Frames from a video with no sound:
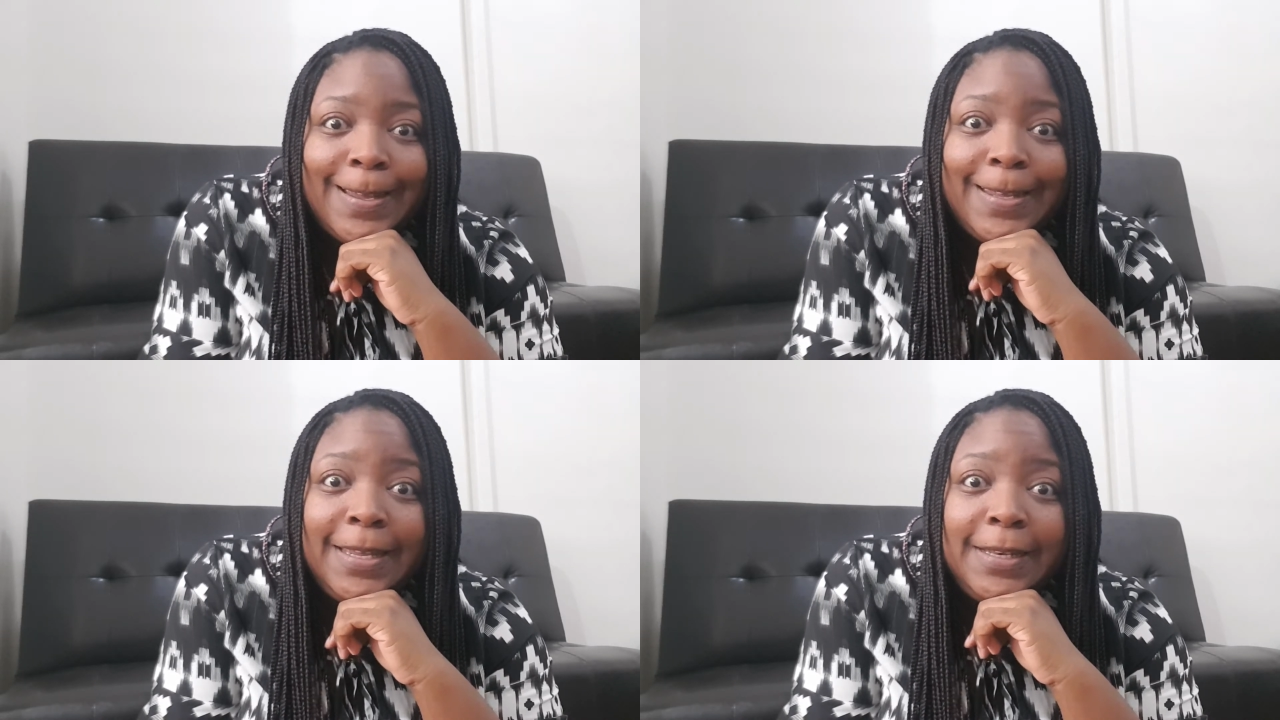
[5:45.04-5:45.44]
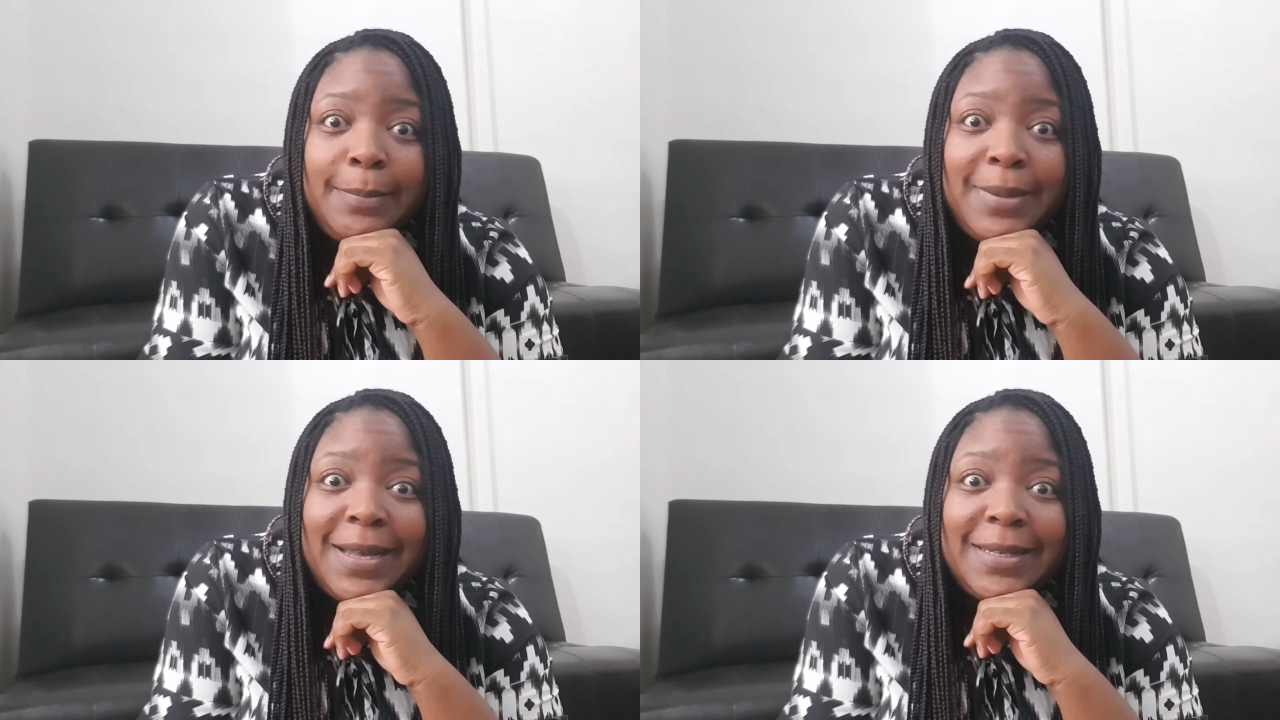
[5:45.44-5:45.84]
killed the
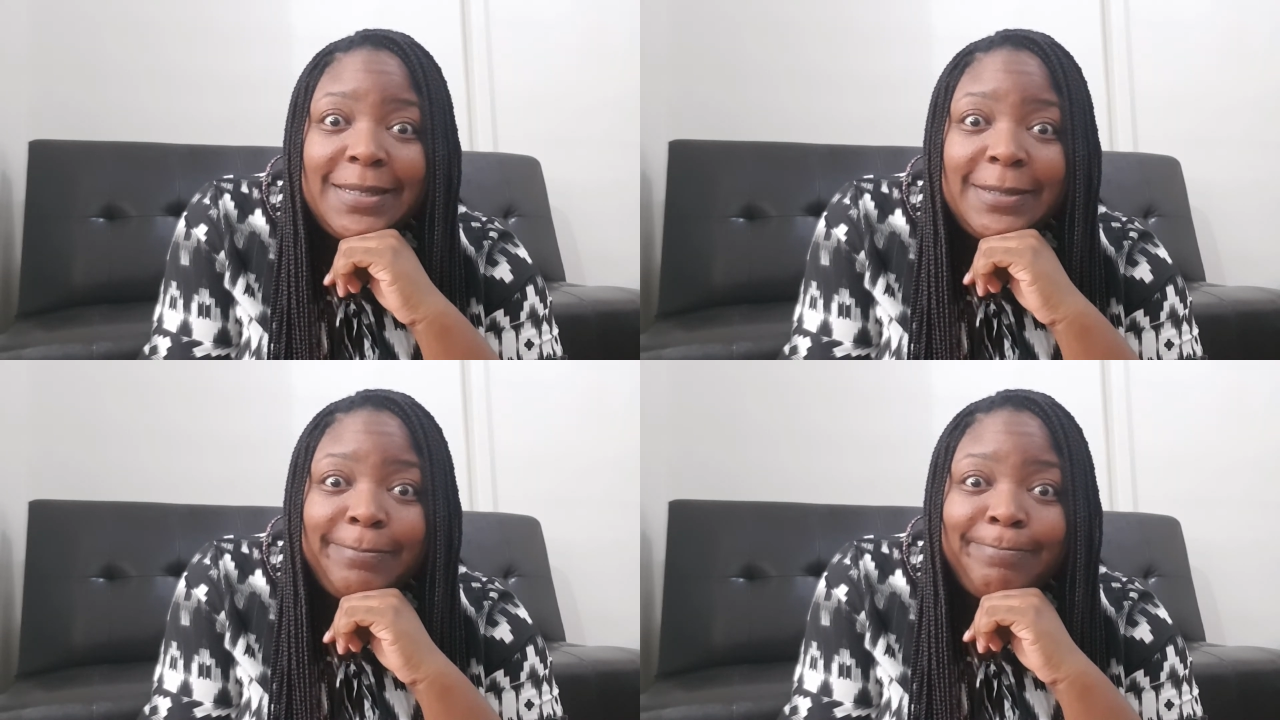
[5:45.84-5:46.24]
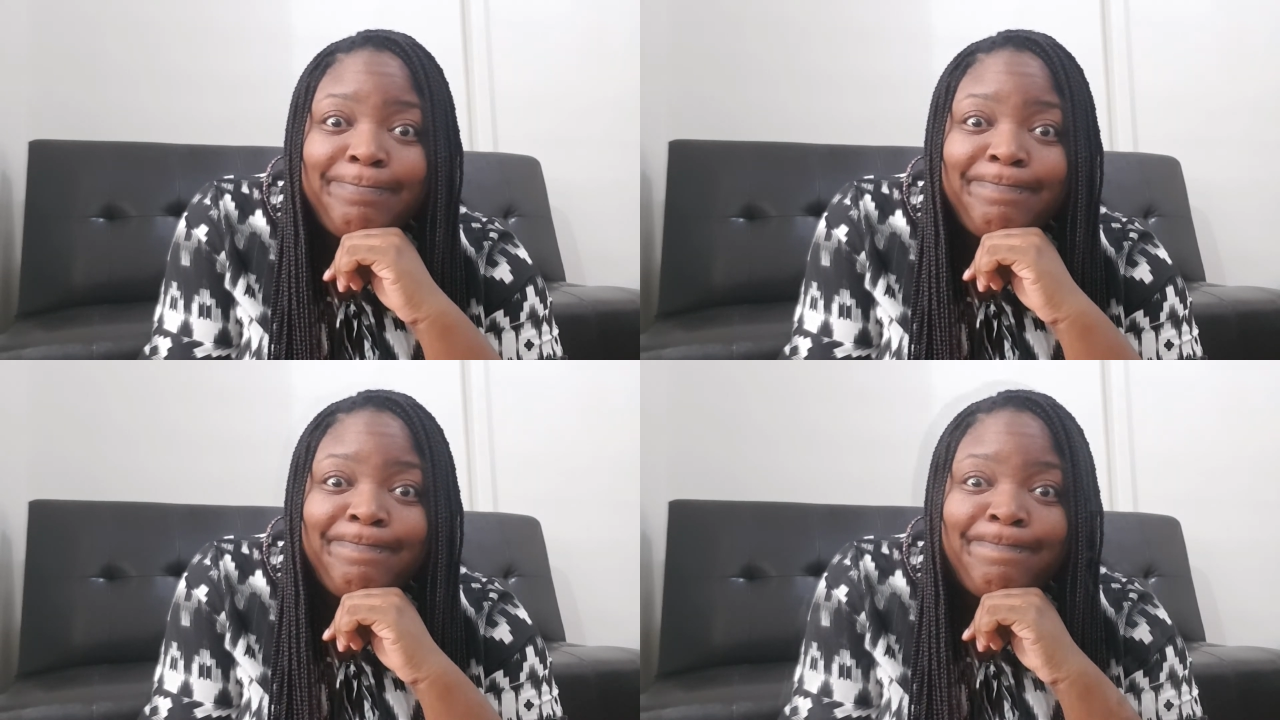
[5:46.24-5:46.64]
bat.
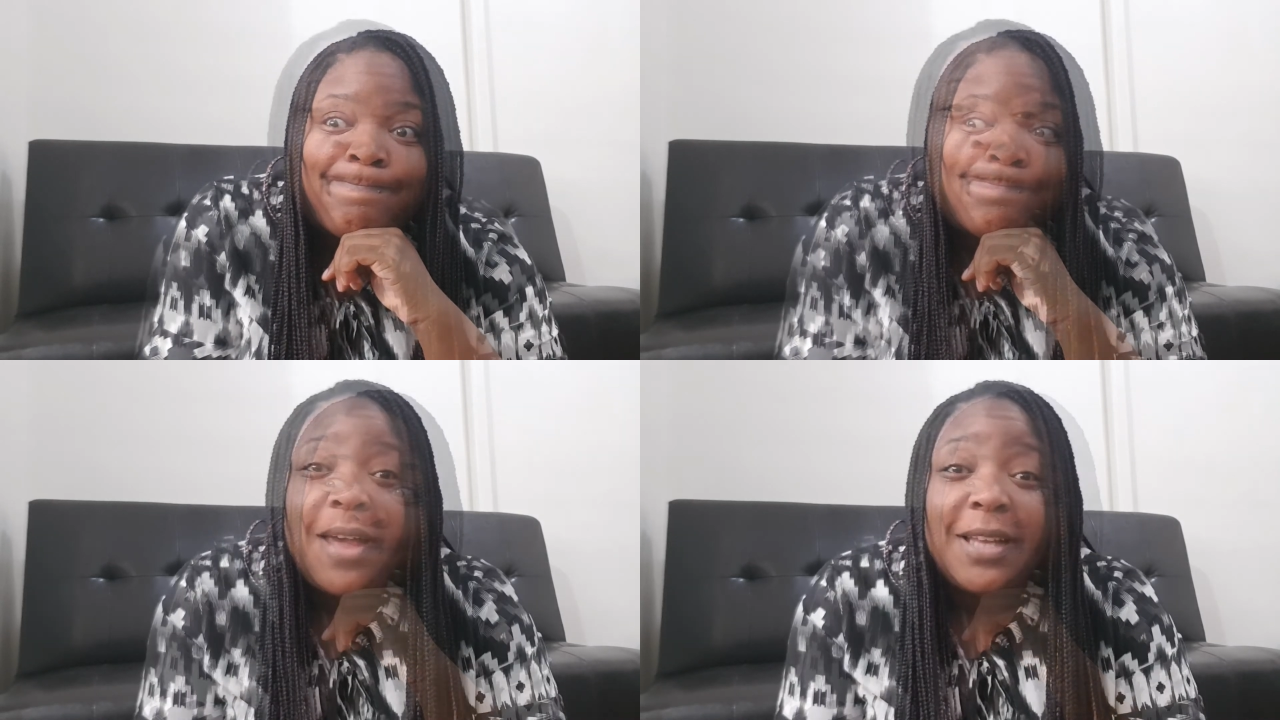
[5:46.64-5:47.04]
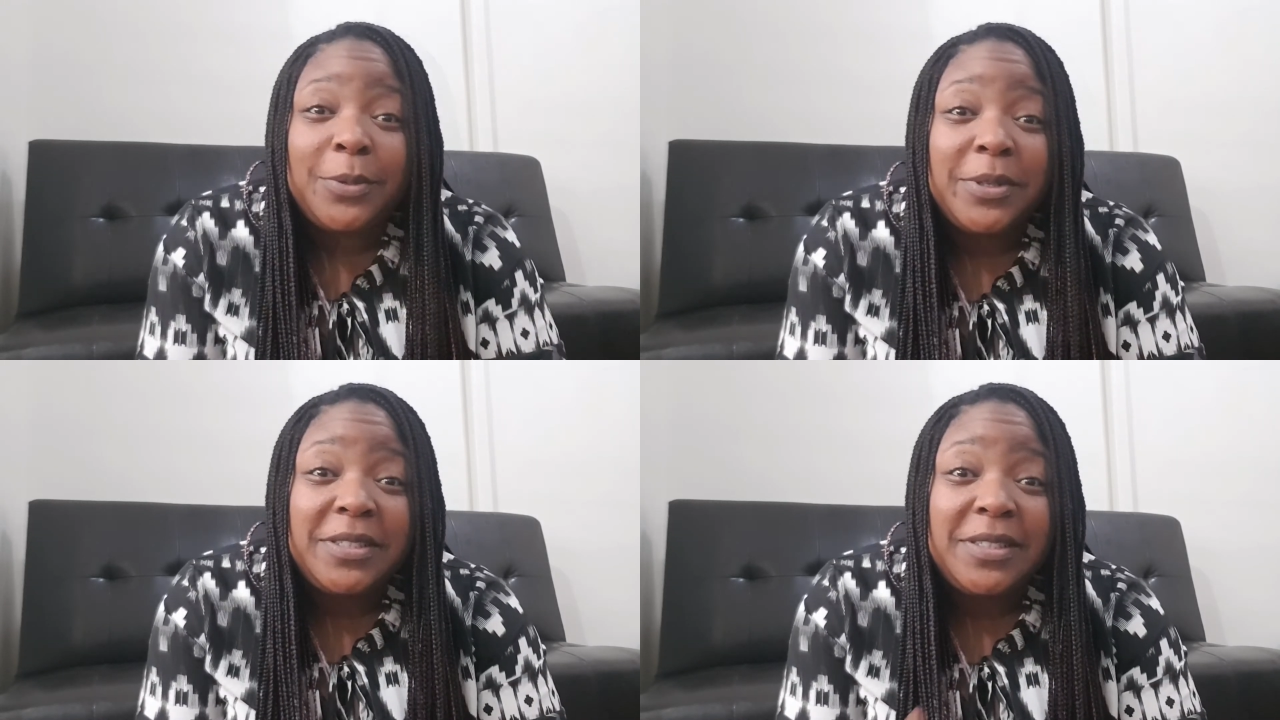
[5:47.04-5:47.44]
That
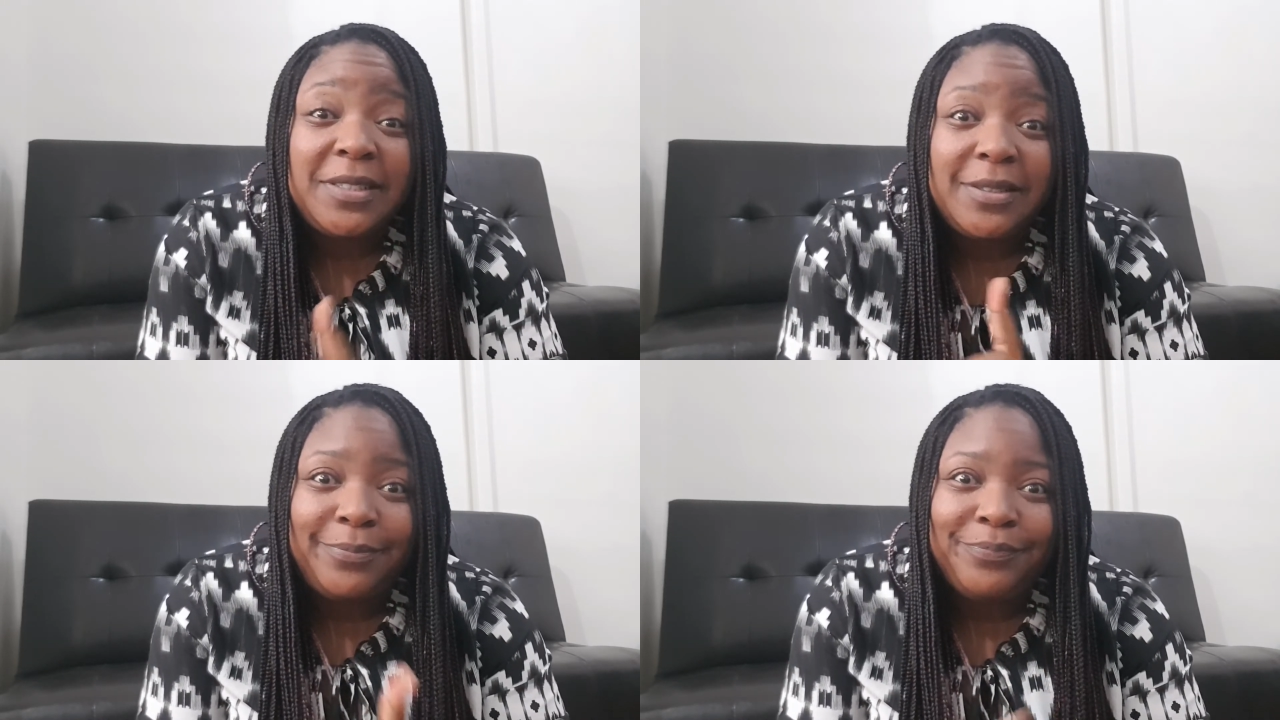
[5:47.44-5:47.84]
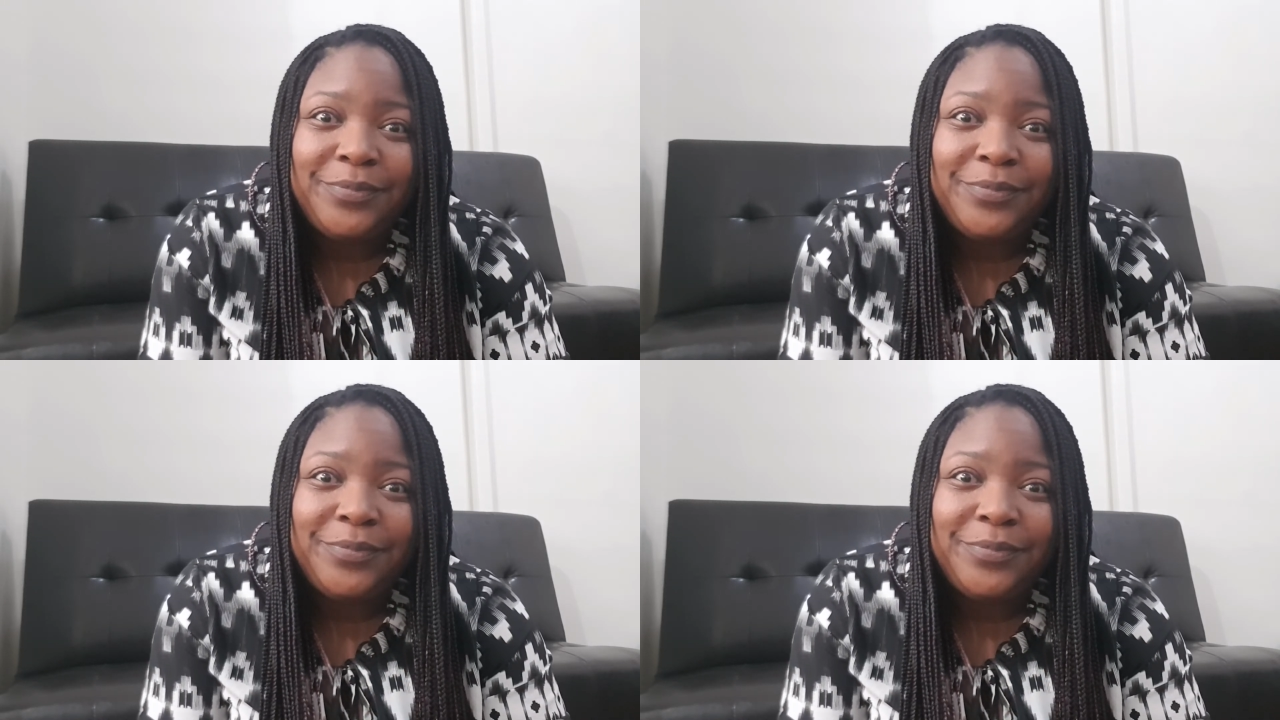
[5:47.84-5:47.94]
was